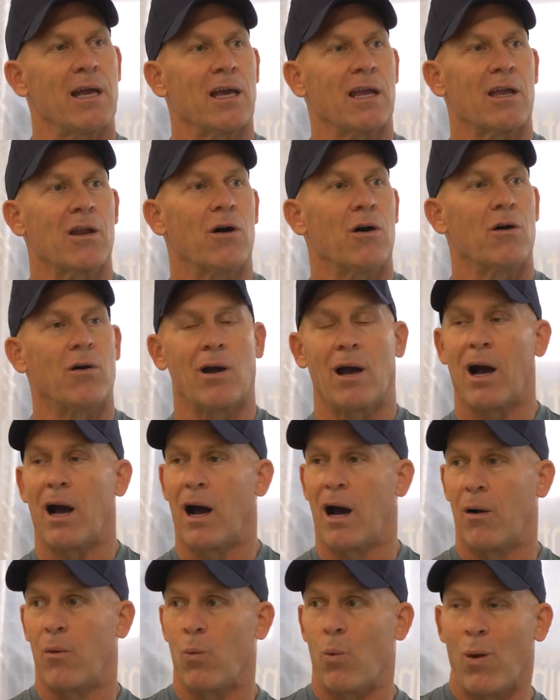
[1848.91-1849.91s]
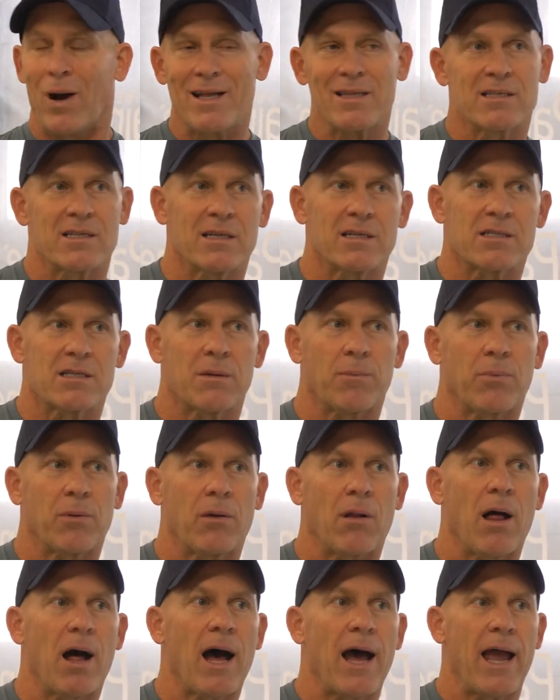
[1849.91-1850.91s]
You know, once it's
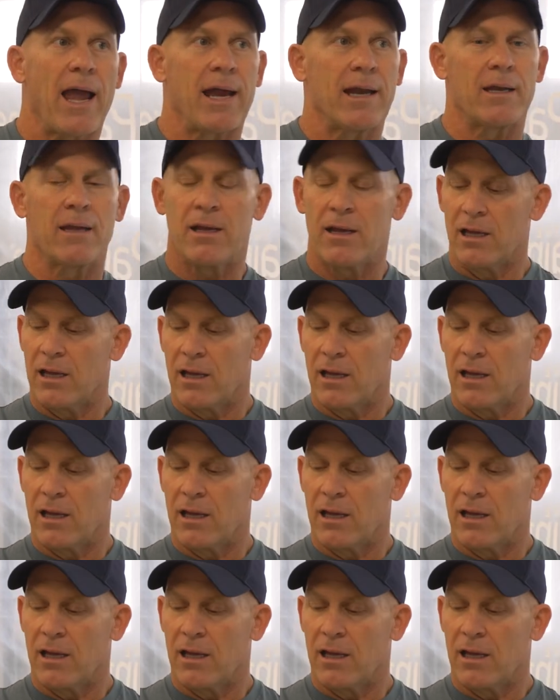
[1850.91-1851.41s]
applied